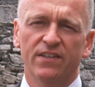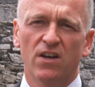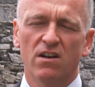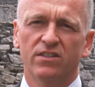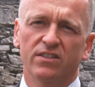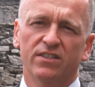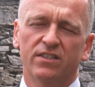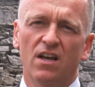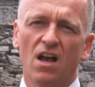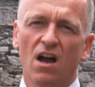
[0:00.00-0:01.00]
of
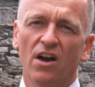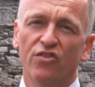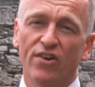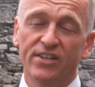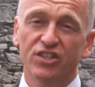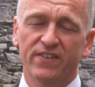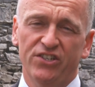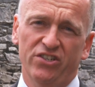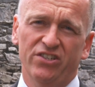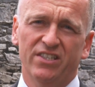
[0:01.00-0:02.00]
doctors on a range of
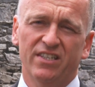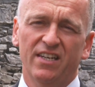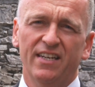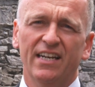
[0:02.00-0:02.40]
issues,